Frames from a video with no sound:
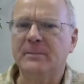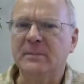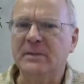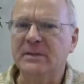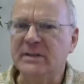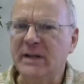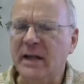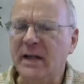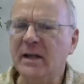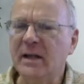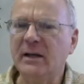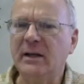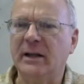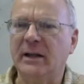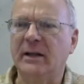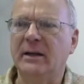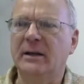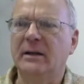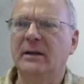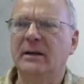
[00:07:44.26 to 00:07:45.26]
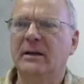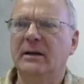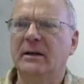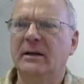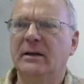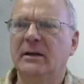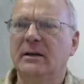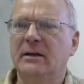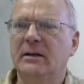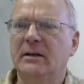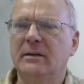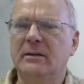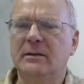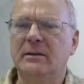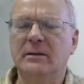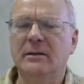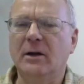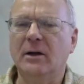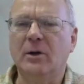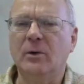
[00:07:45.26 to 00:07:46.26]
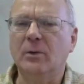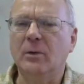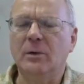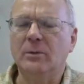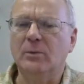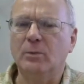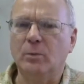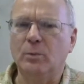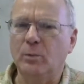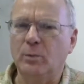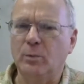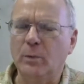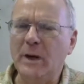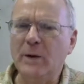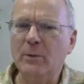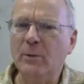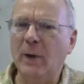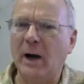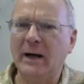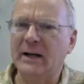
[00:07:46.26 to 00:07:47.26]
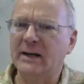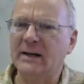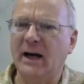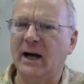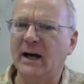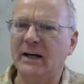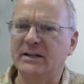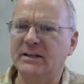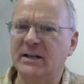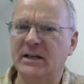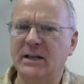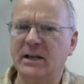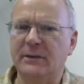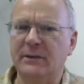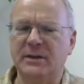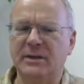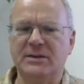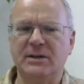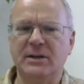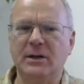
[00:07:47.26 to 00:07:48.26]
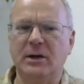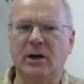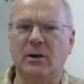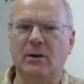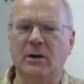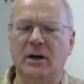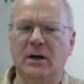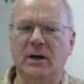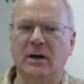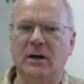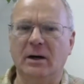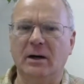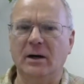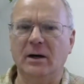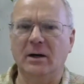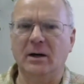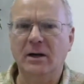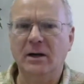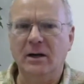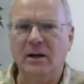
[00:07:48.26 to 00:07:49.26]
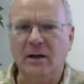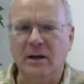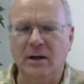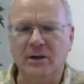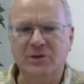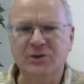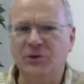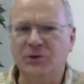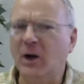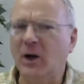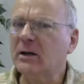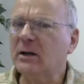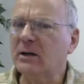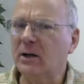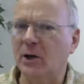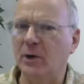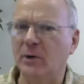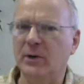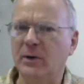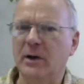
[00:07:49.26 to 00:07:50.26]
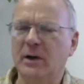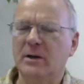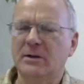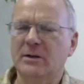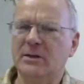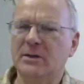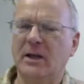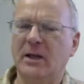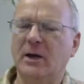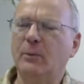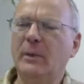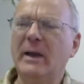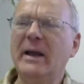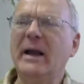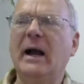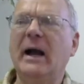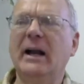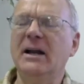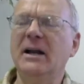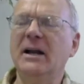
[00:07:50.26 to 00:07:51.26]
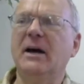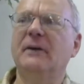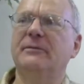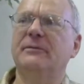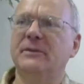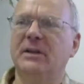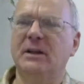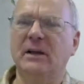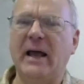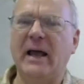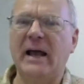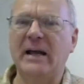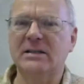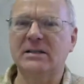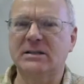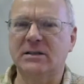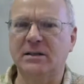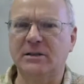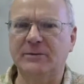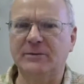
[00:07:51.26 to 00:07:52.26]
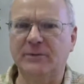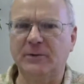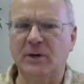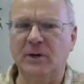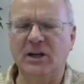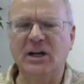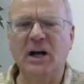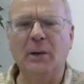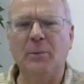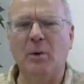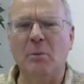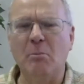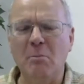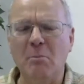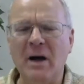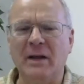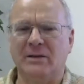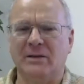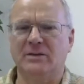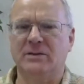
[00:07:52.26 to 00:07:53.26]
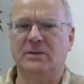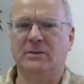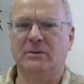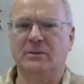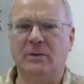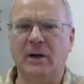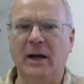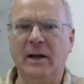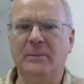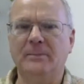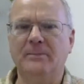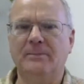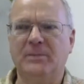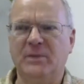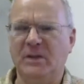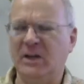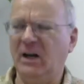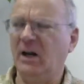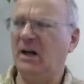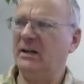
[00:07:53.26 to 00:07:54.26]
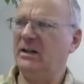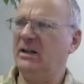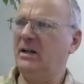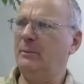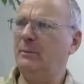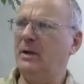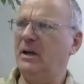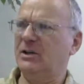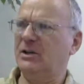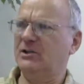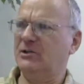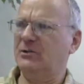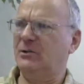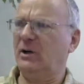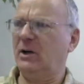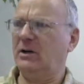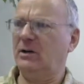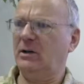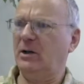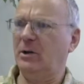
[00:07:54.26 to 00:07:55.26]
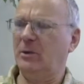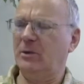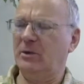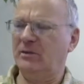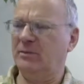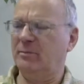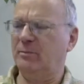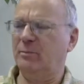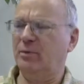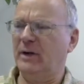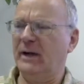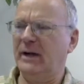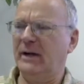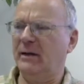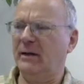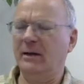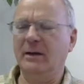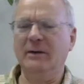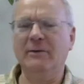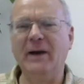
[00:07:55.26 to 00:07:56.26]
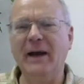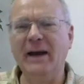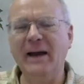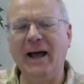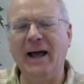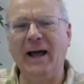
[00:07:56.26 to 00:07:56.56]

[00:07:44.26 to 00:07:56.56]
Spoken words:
Daily. You know, we want God to give us, a truckload so that we got enough to last us for a couple months, right? God, give me a truckload of bread, right?